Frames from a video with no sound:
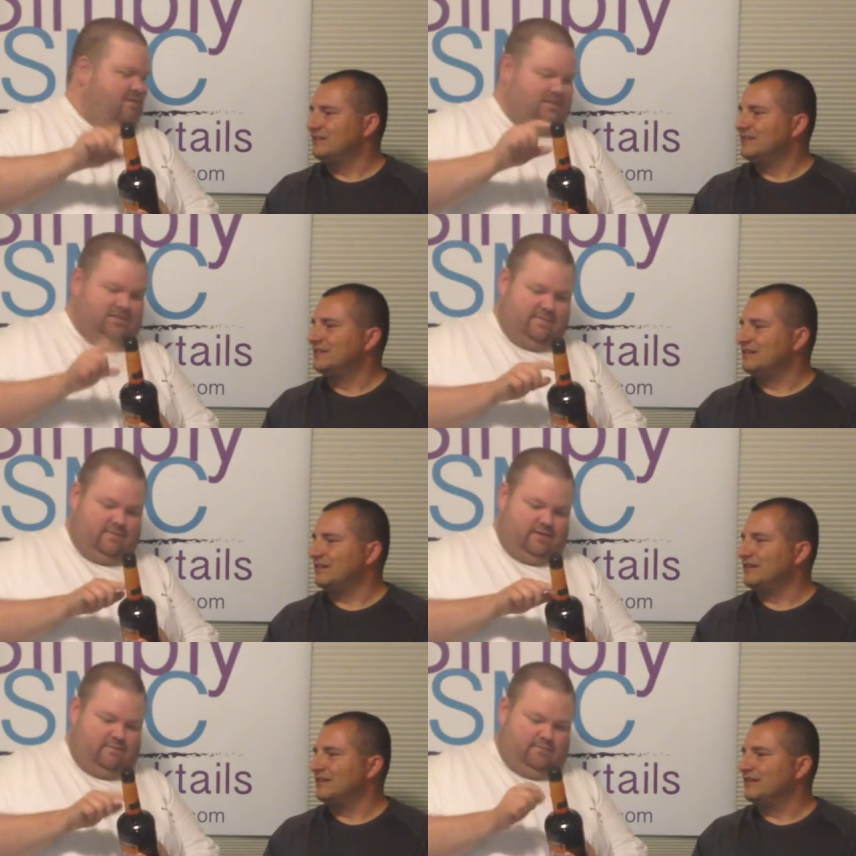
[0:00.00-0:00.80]
Speaker 1: the stem
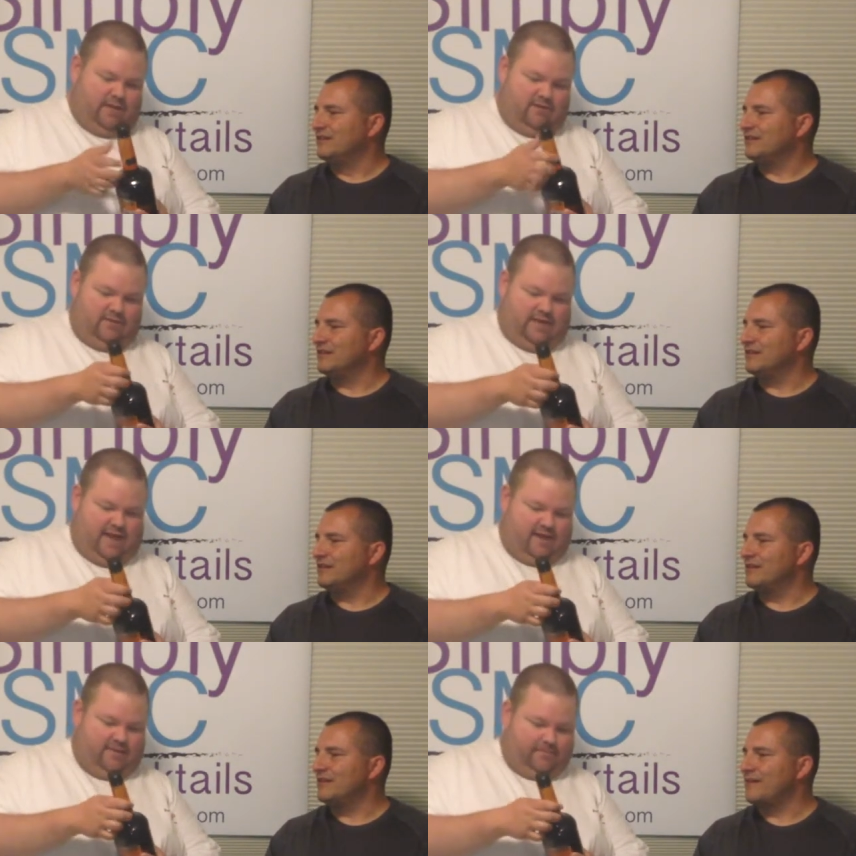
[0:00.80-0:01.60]
of the bottle, yeah. the
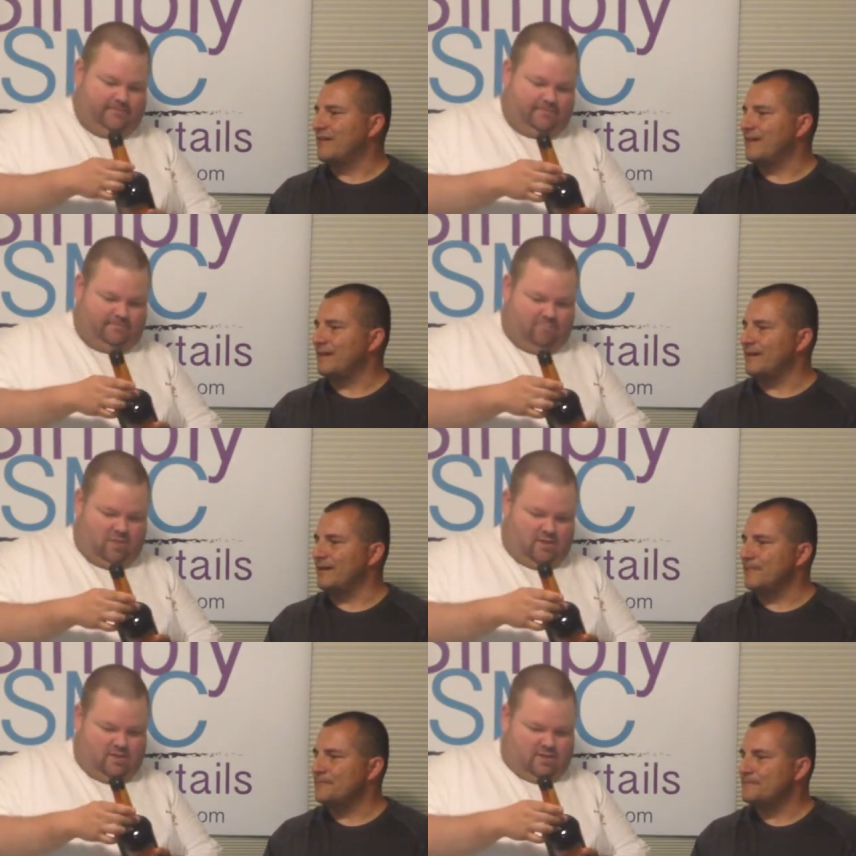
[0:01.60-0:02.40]
neck.
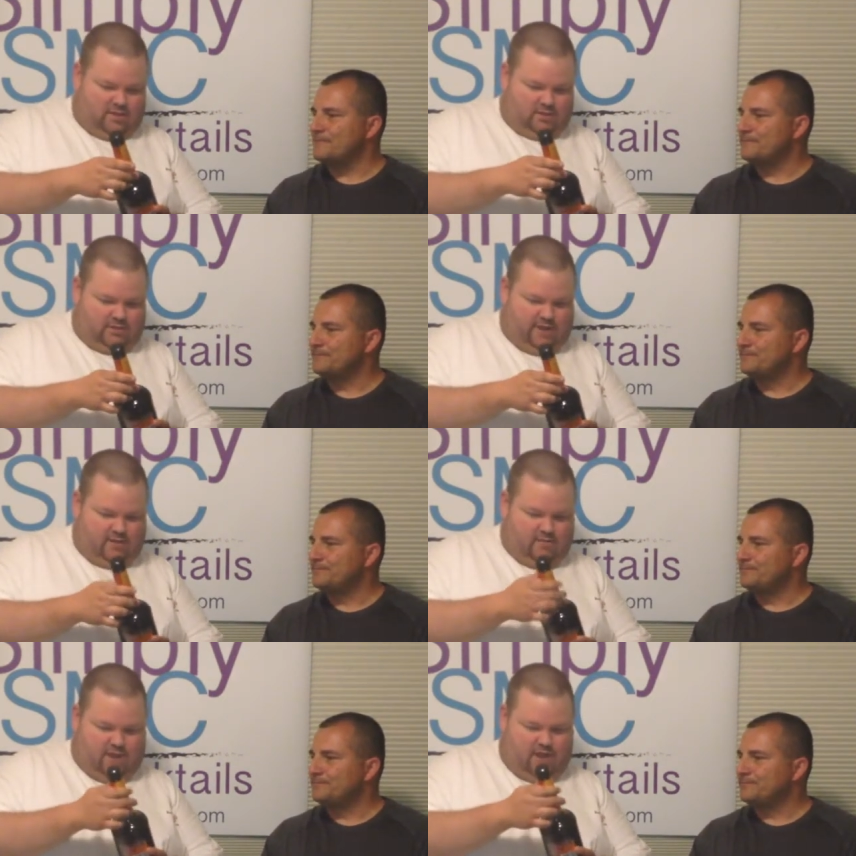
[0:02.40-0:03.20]
Yeah. So it's right here
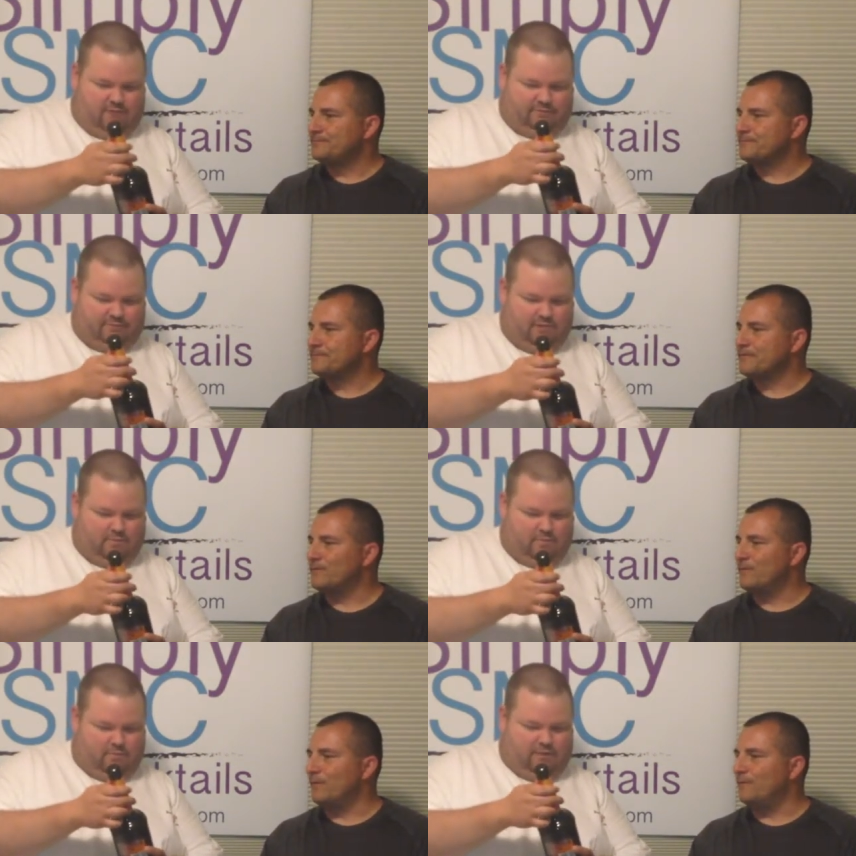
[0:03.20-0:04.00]
in the bottle.
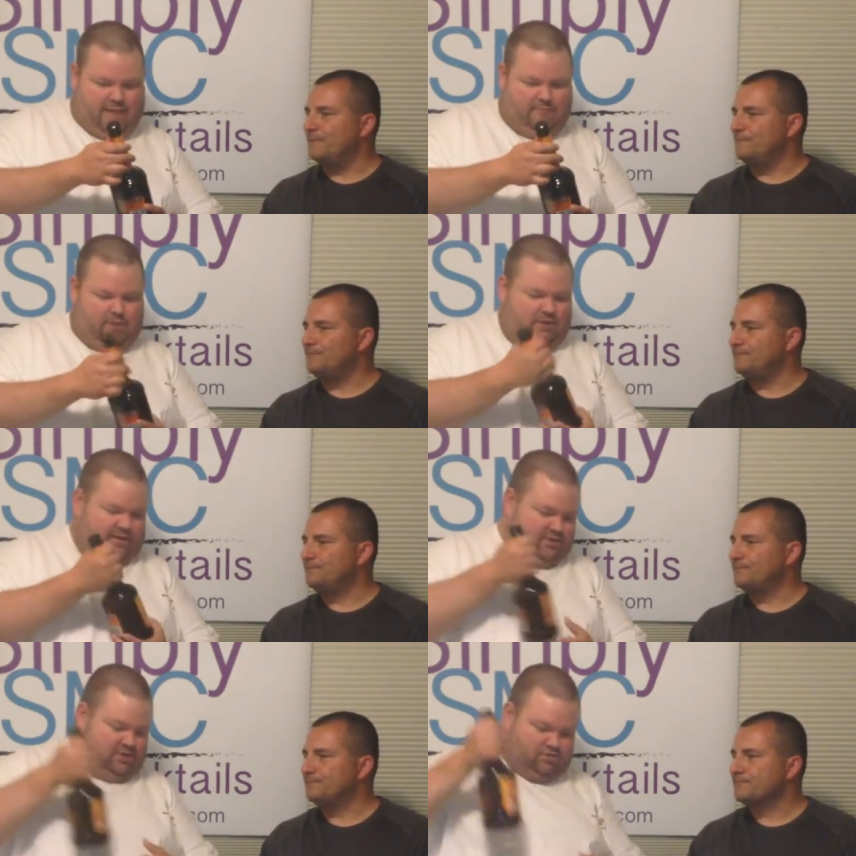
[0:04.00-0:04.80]
Cool. The brand
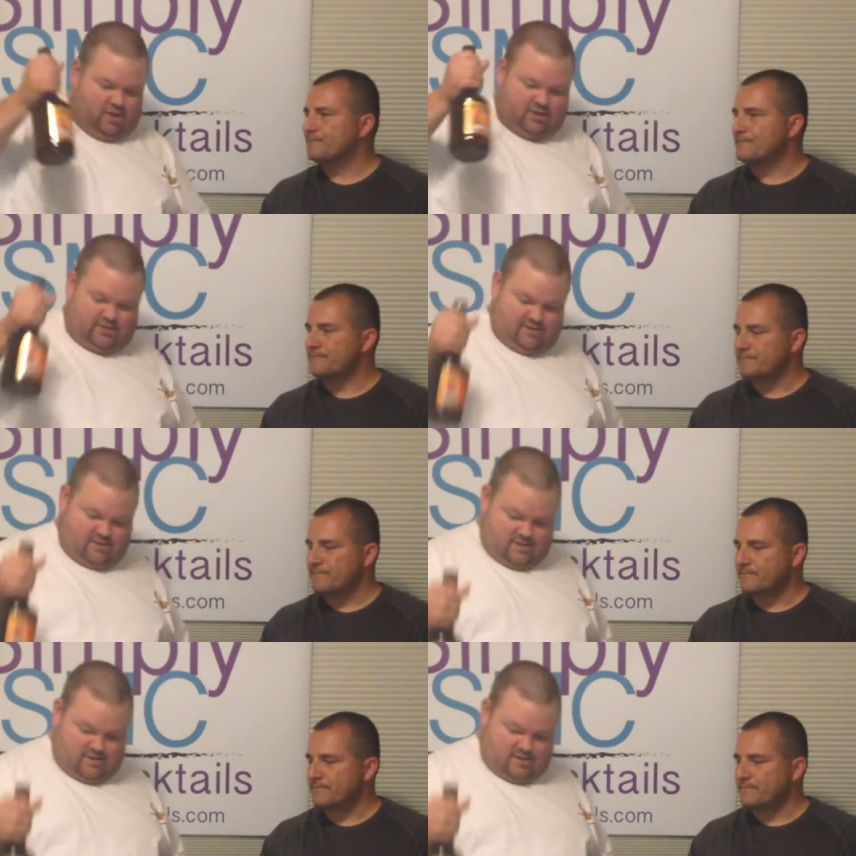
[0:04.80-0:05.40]
bartenders trust.